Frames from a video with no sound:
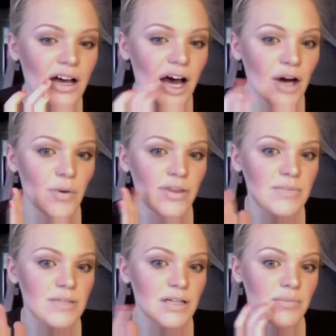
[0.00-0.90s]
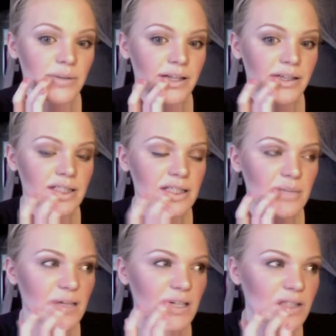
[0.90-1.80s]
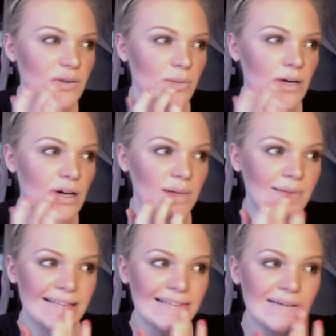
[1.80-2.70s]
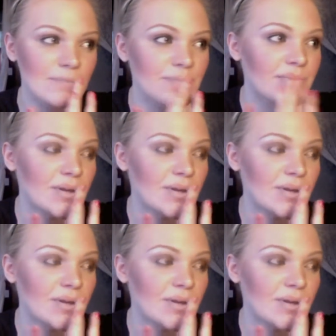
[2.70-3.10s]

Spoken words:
I don't want them to completely disappear, so I'm not going to make them